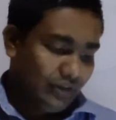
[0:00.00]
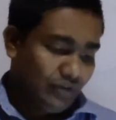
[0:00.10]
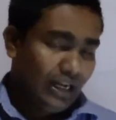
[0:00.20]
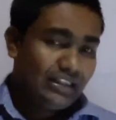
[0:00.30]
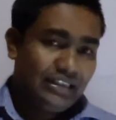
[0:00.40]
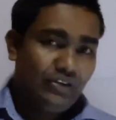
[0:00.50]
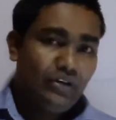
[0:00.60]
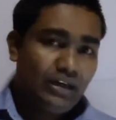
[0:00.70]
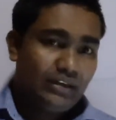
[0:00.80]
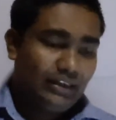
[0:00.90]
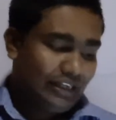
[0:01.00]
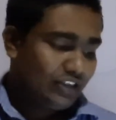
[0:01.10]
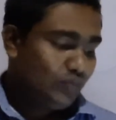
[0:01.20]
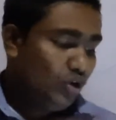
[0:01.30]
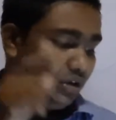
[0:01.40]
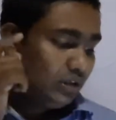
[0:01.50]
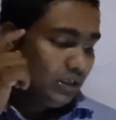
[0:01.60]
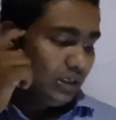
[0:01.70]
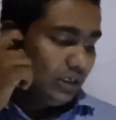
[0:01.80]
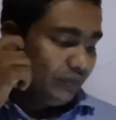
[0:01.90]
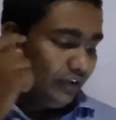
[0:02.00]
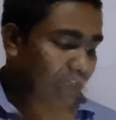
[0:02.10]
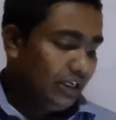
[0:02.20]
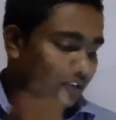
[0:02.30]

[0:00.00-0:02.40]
You can see your textbook figure,